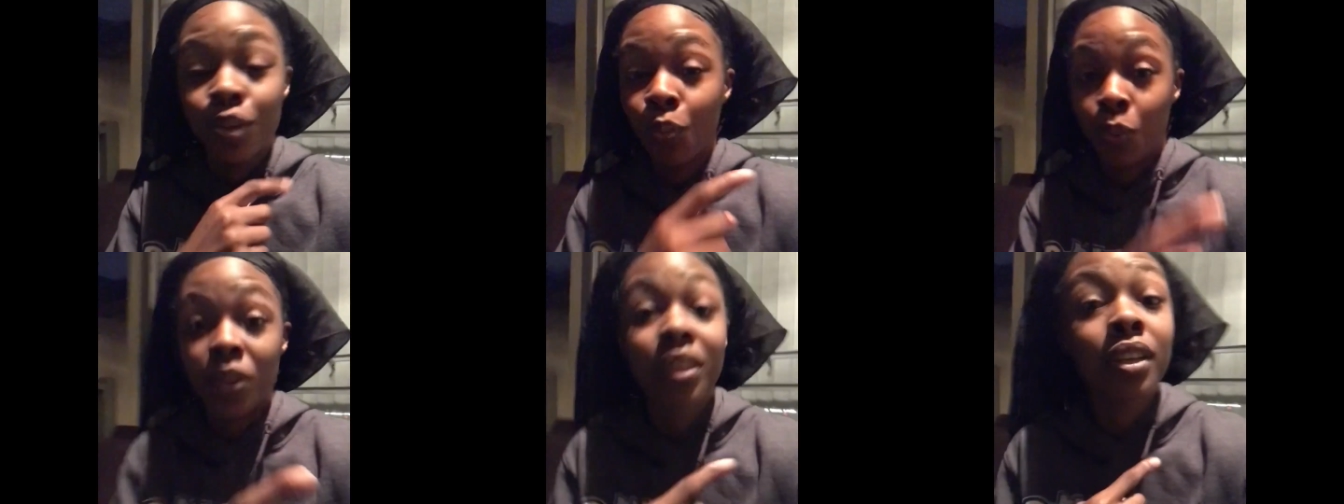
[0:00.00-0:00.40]

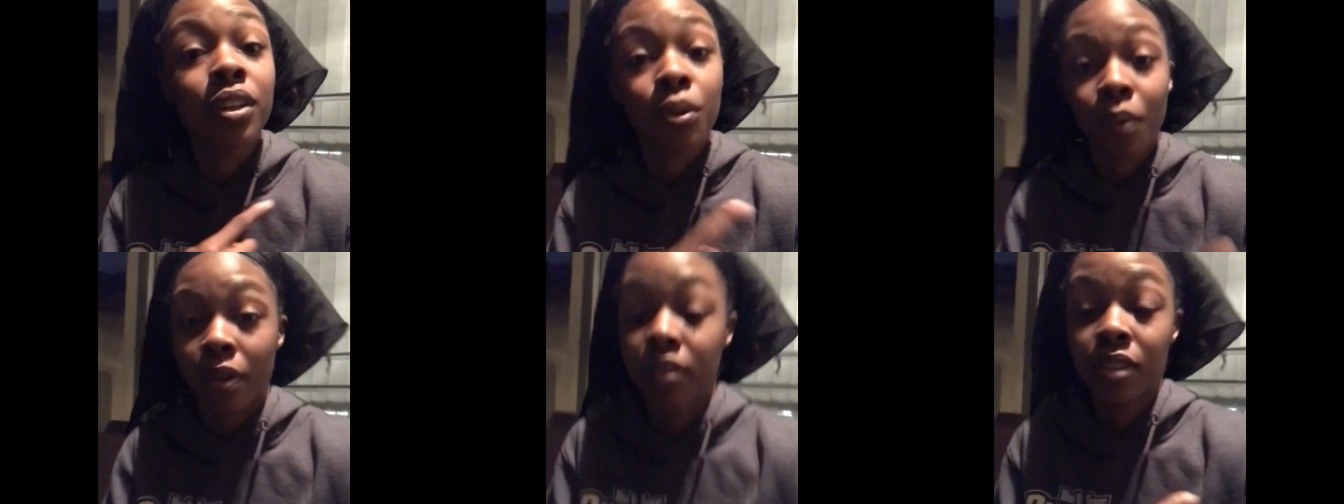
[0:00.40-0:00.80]
with the
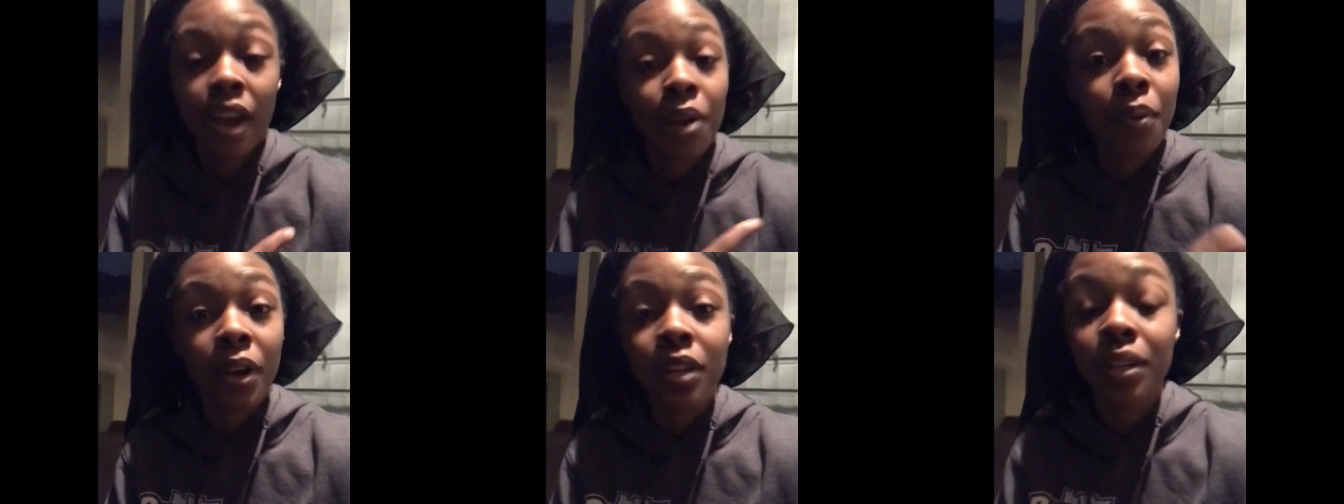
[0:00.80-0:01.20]

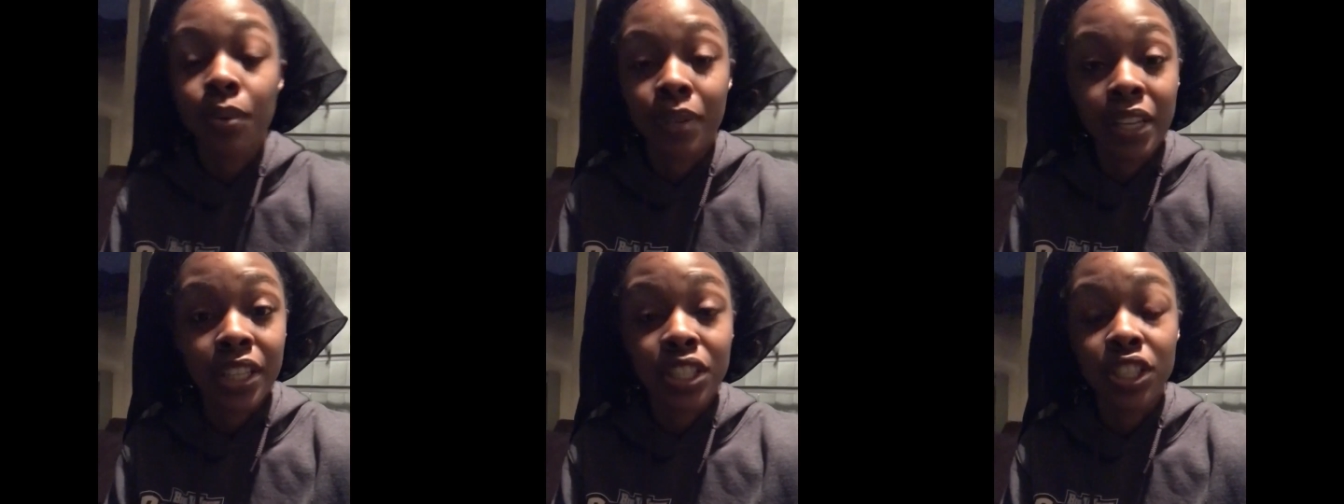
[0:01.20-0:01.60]
direct
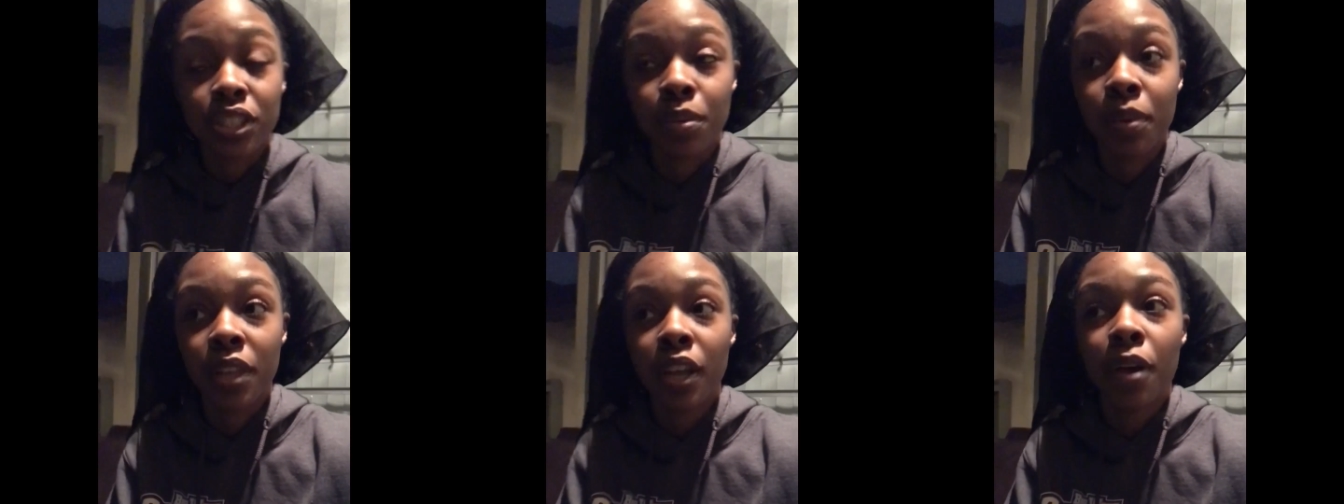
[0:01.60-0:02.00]

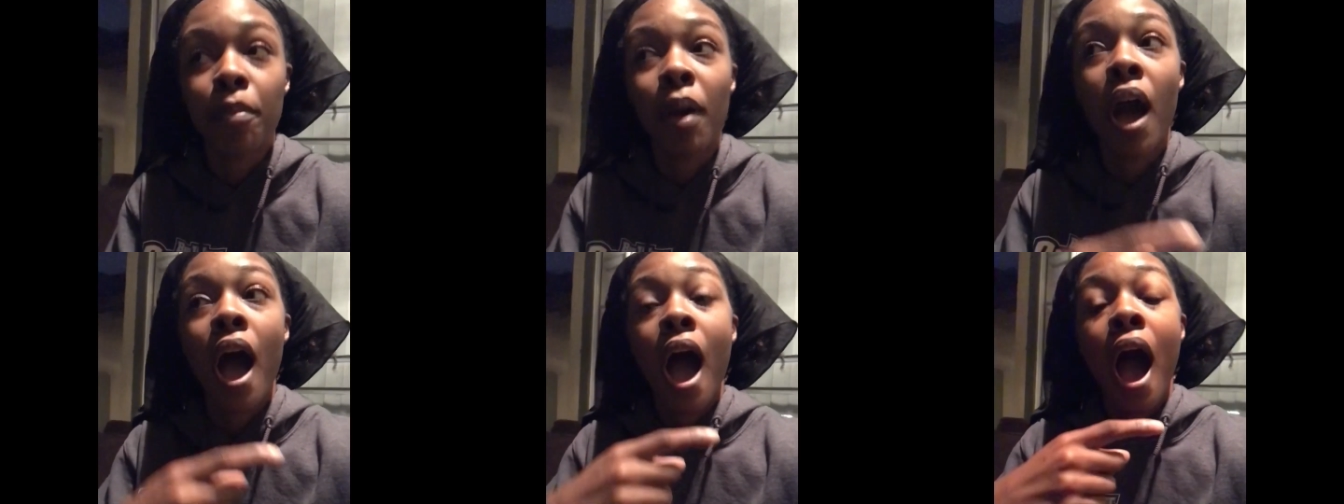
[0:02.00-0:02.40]
relationship with
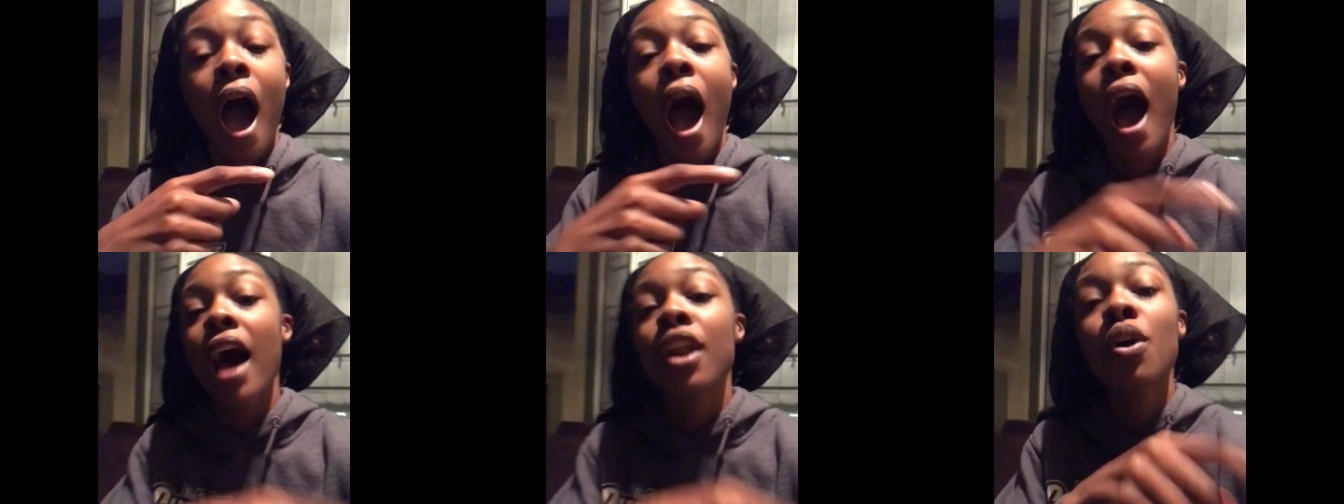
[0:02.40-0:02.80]
him
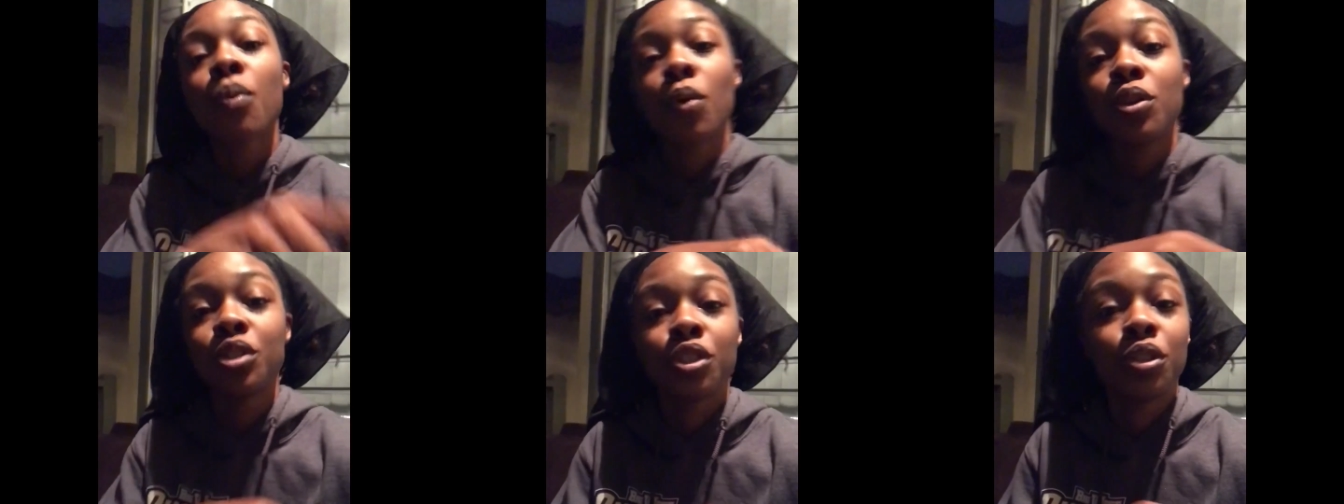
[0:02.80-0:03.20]
I don't
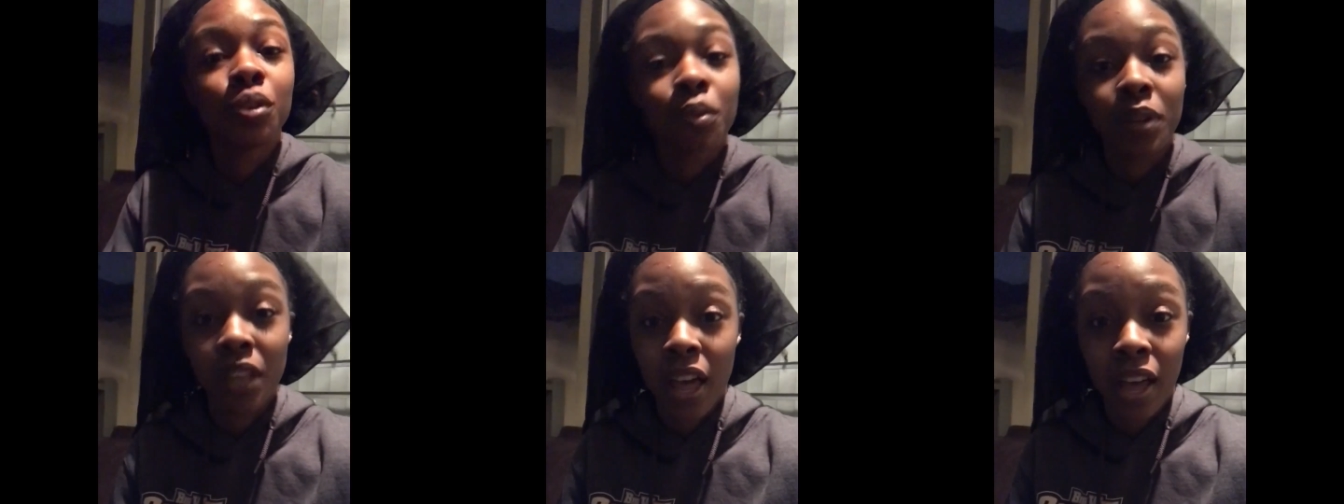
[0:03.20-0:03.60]
want you
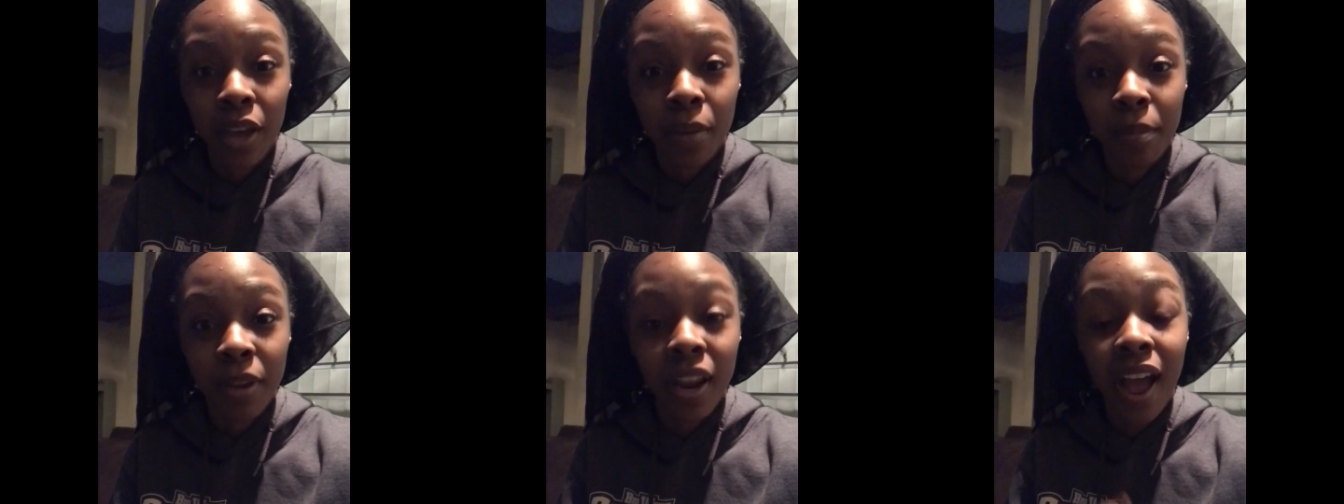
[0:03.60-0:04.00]
to rely
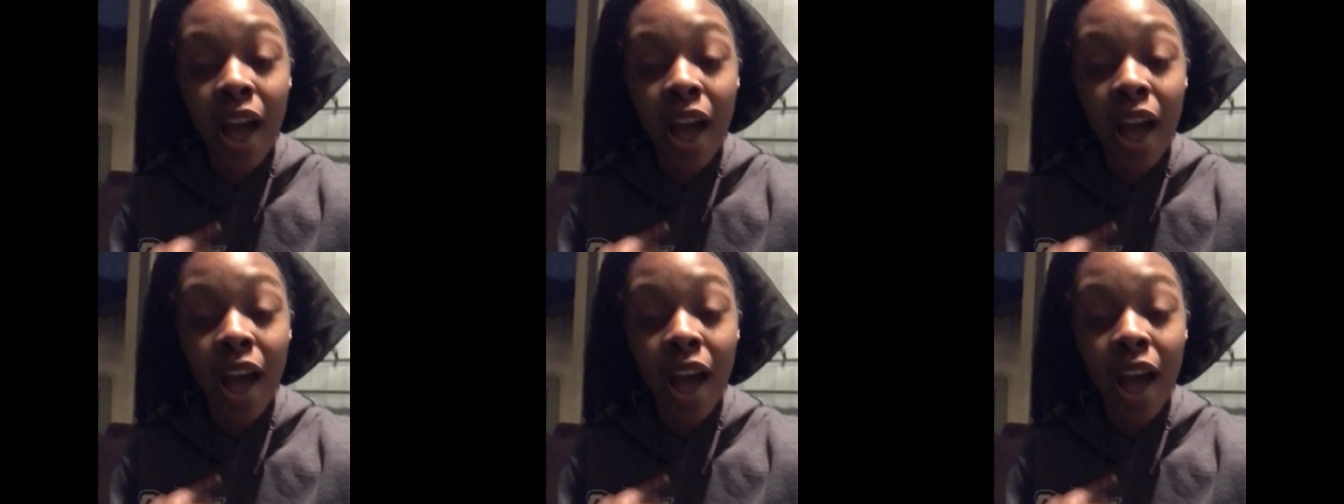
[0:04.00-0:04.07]
on me.